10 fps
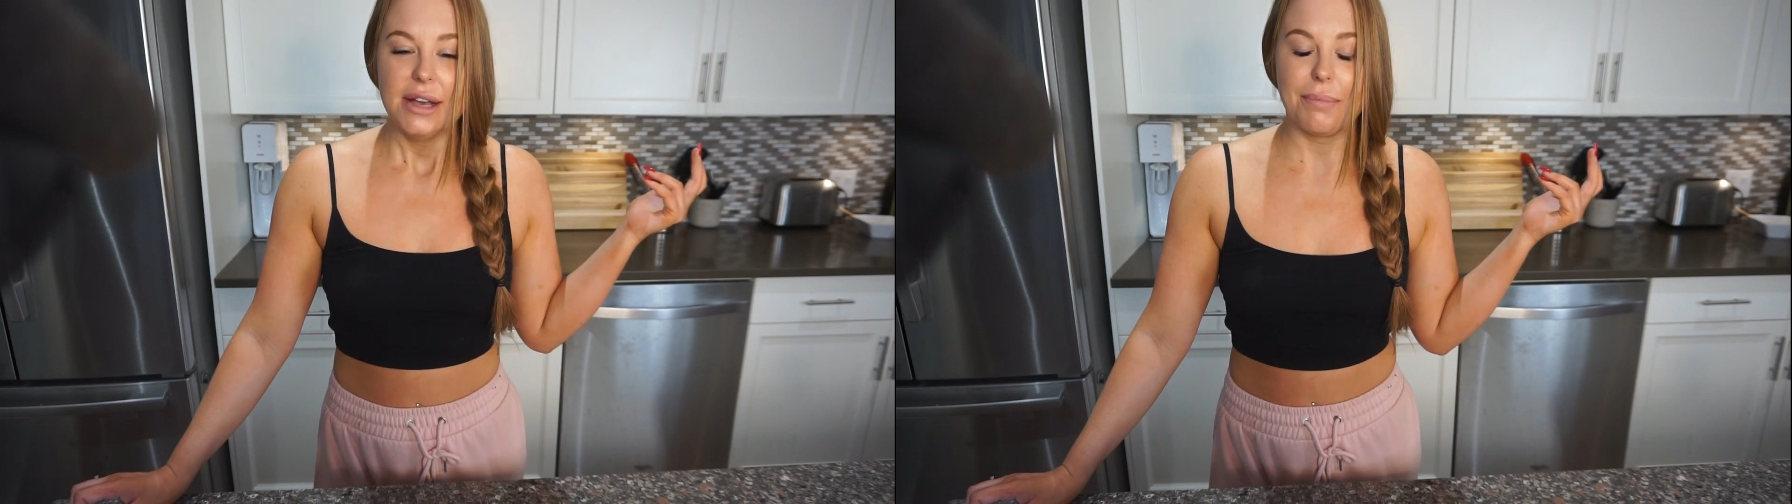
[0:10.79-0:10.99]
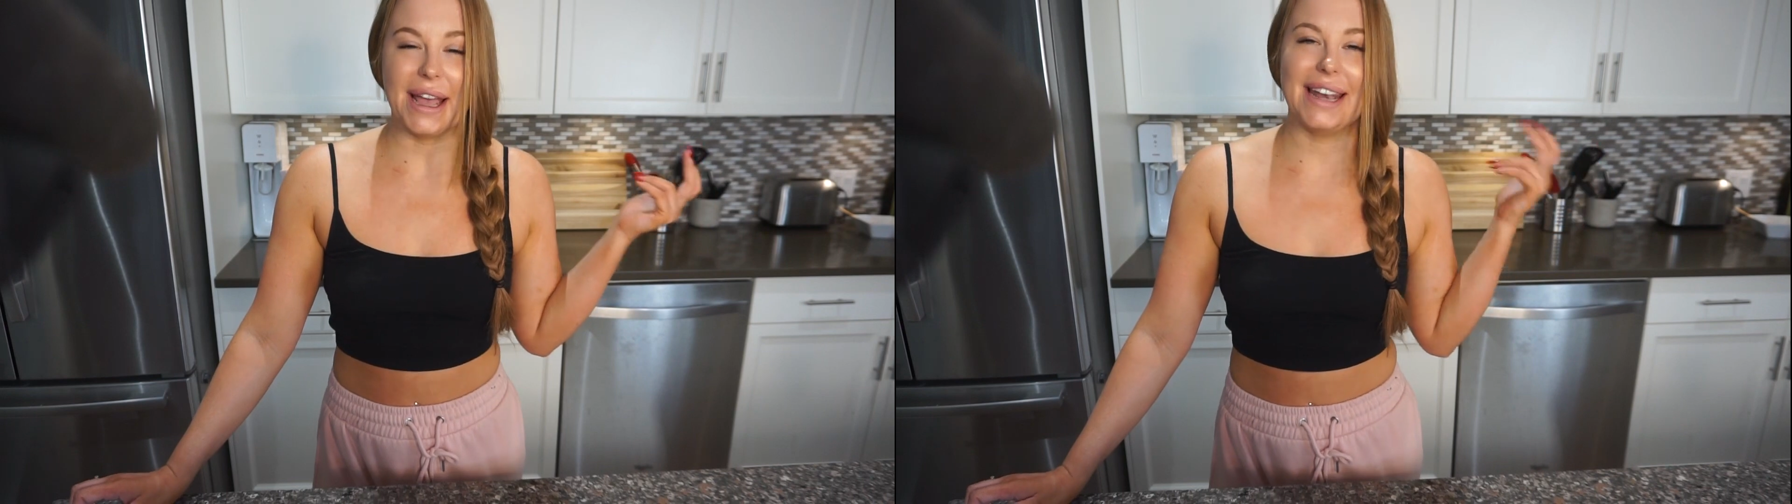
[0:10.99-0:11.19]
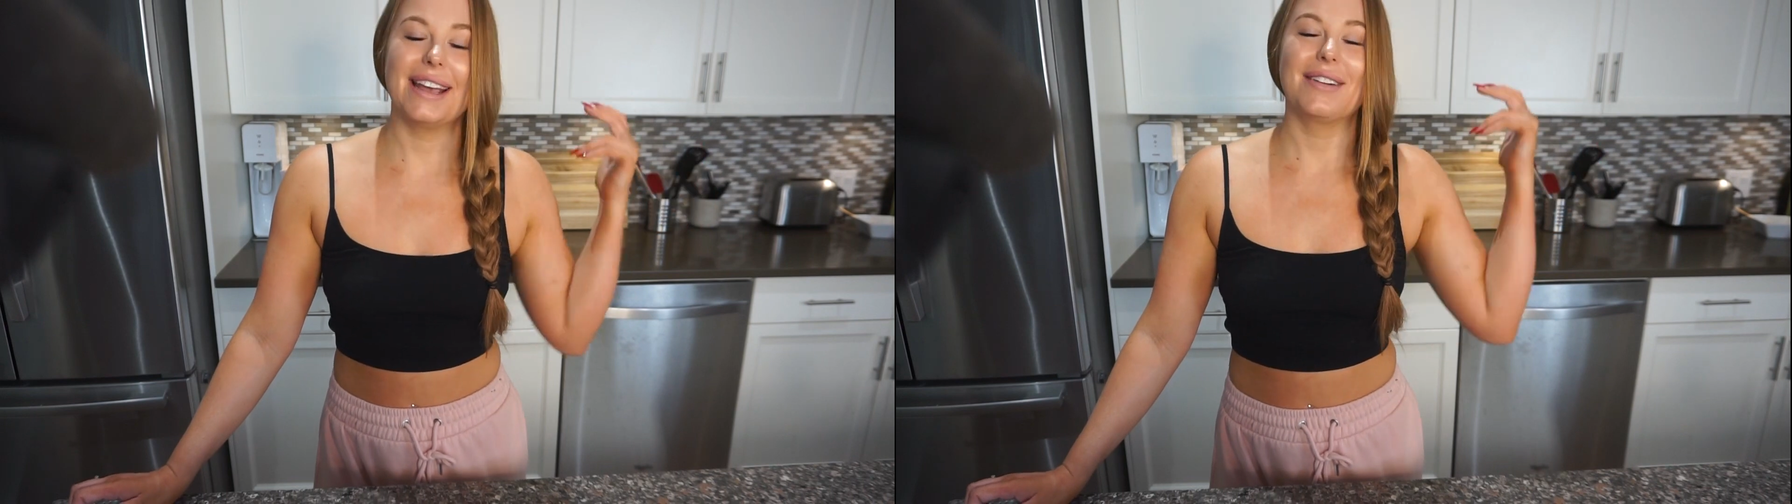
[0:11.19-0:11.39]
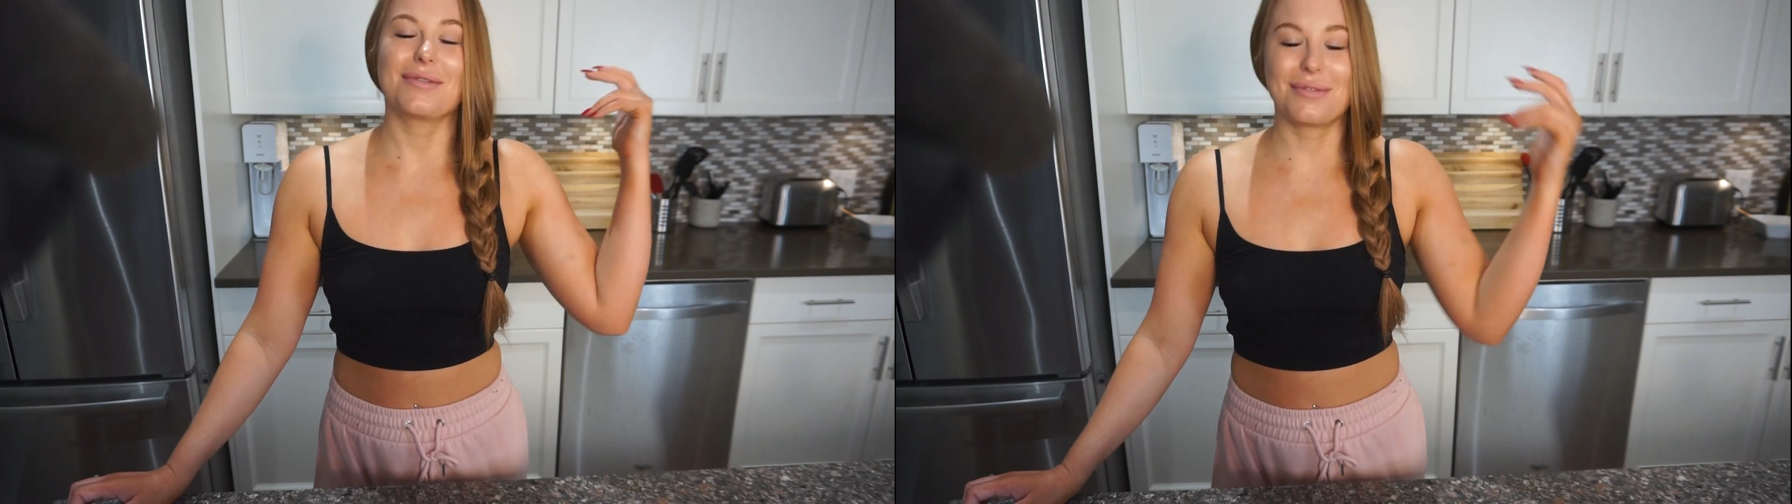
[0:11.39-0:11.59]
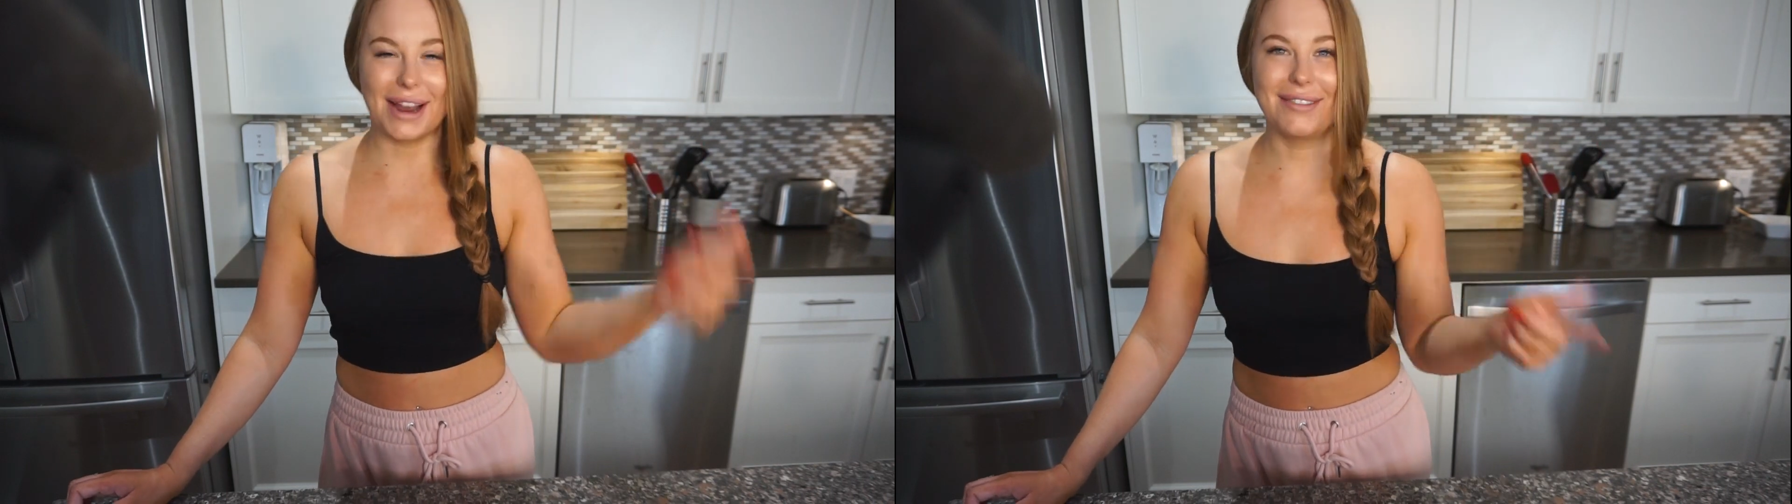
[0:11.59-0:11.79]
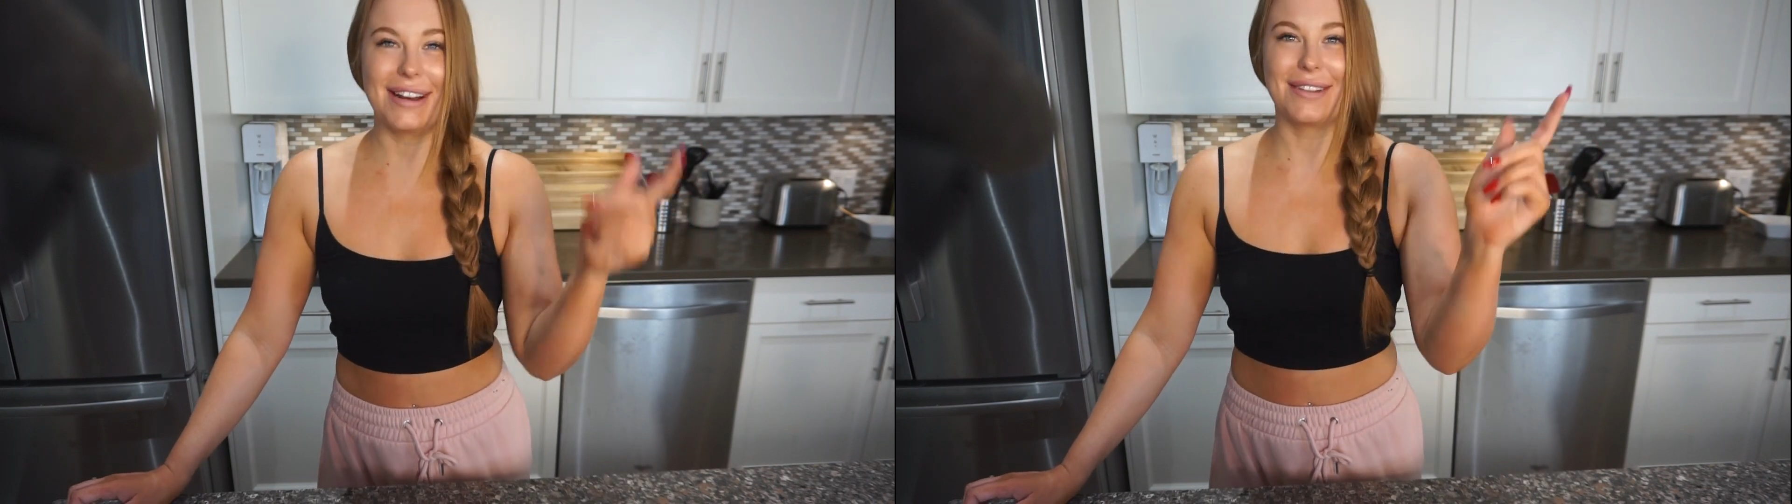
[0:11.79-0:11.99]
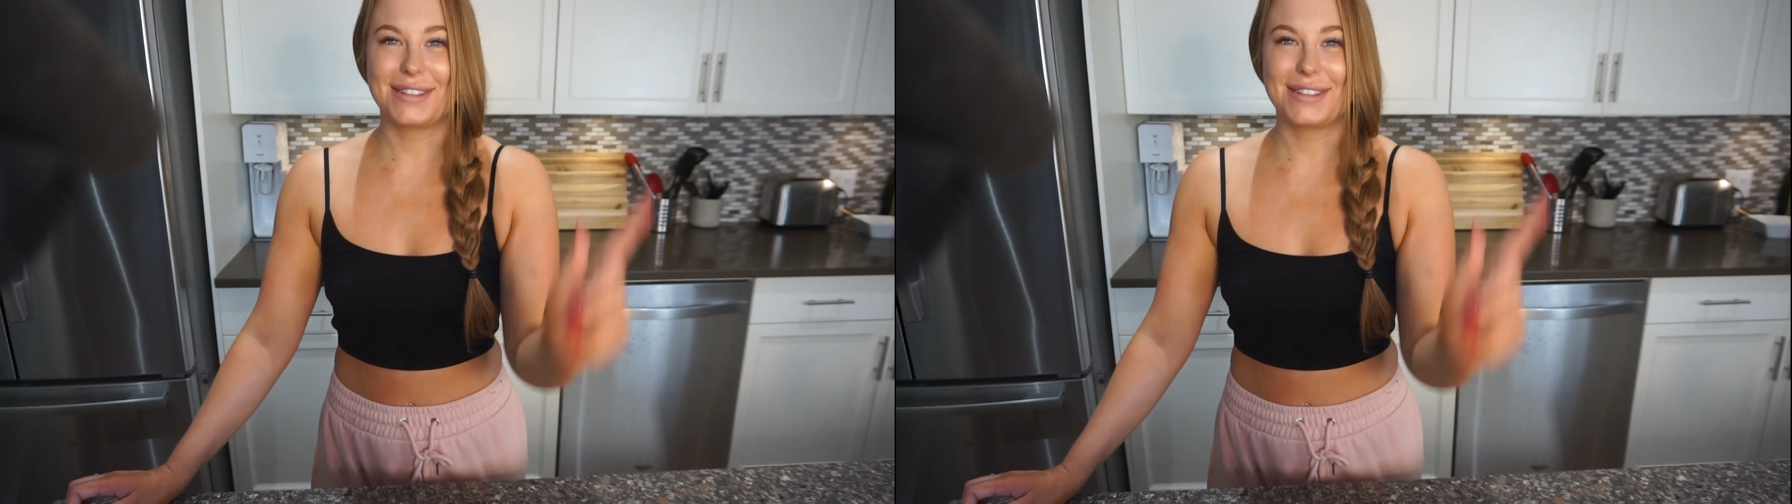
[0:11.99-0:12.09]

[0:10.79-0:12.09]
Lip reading: but right when I